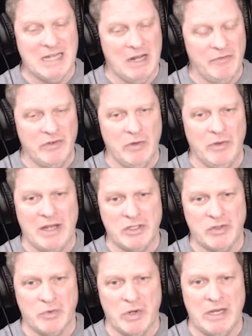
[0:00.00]
not a few. That's
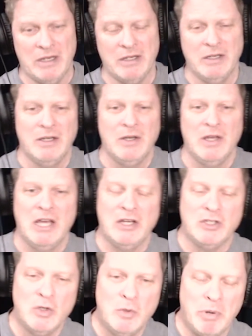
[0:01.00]
three. Hit
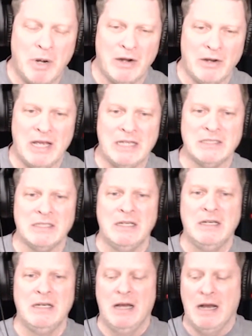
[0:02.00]
two parlays.
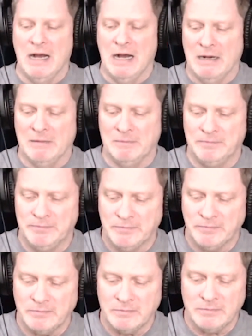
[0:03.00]
Um,
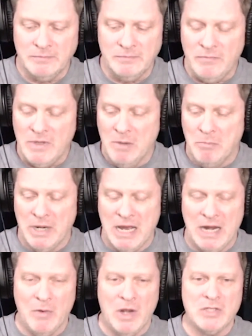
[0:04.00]
but
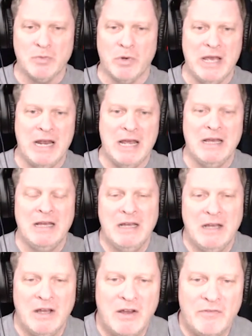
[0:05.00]
anyways, we're in it.
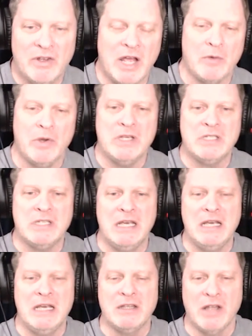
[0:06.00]
If you like what you
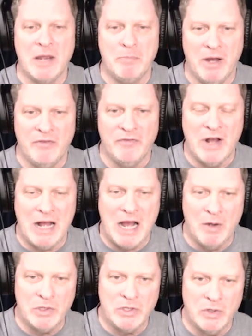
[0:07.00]
see, hit the like button, follow
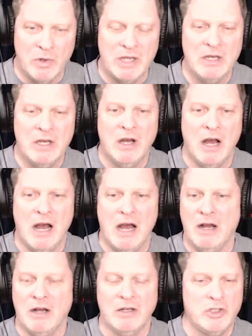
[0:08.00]
Howie Dewey.
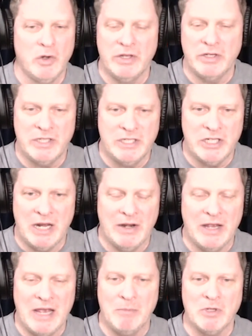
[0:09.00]
Join the Degenerate
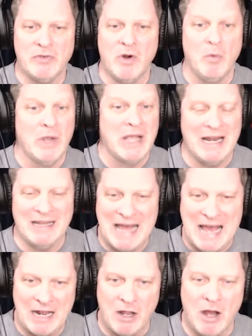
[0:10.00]
Gamblers Front. We got a
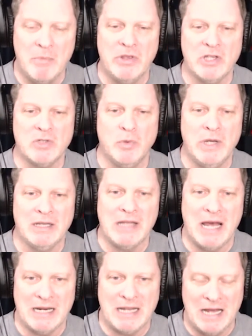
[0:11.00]
lot coming this week, a
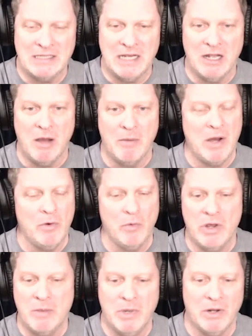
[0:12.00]
lot of content coming out. We're
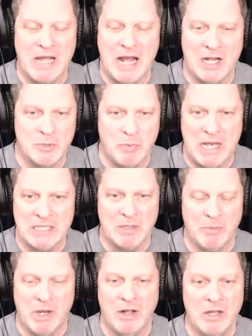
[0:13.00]
in the middle of college
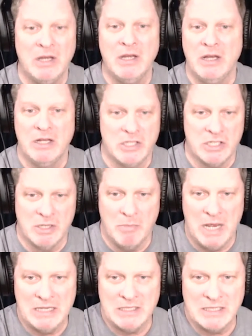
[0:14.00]
basketball. This is an
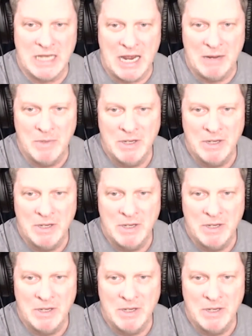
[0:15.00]
amazing time.